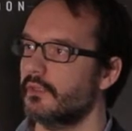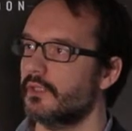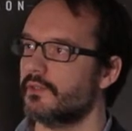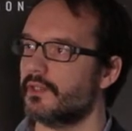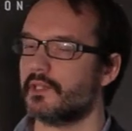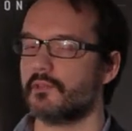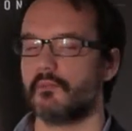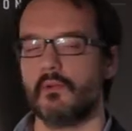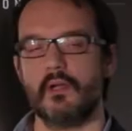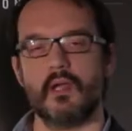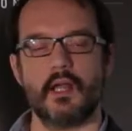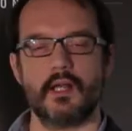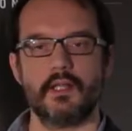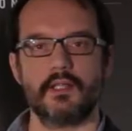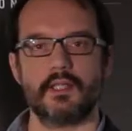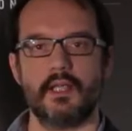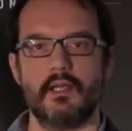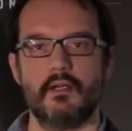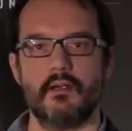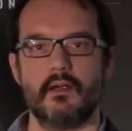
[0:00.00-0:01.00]
that's one kind of
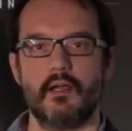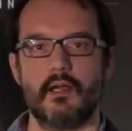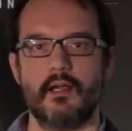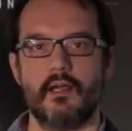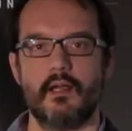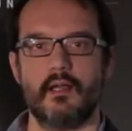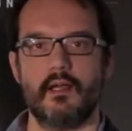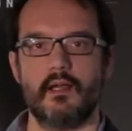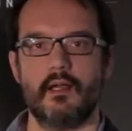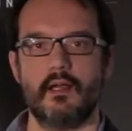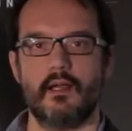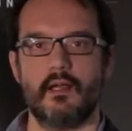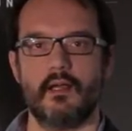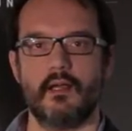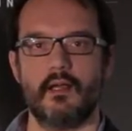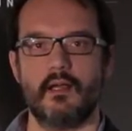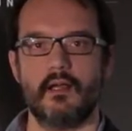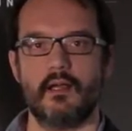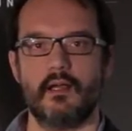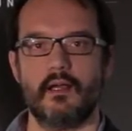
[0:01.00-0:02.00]
data.
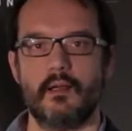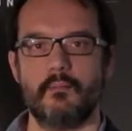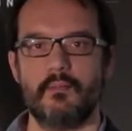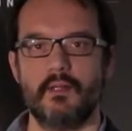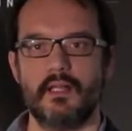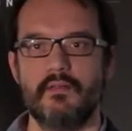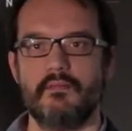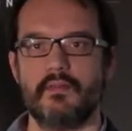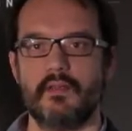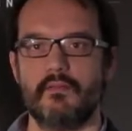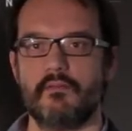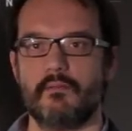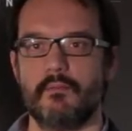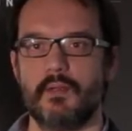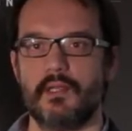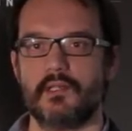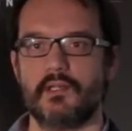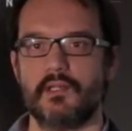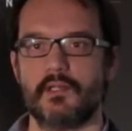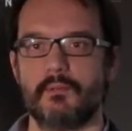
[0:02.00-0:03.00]
I believe that
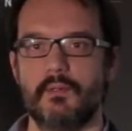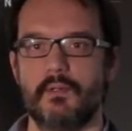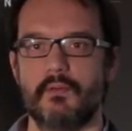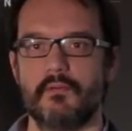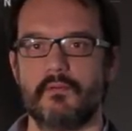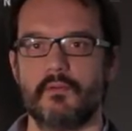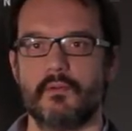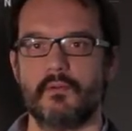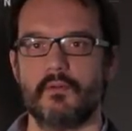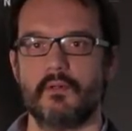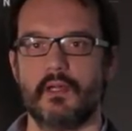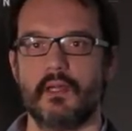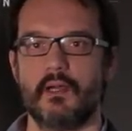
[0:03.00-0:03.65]
information is beautiful.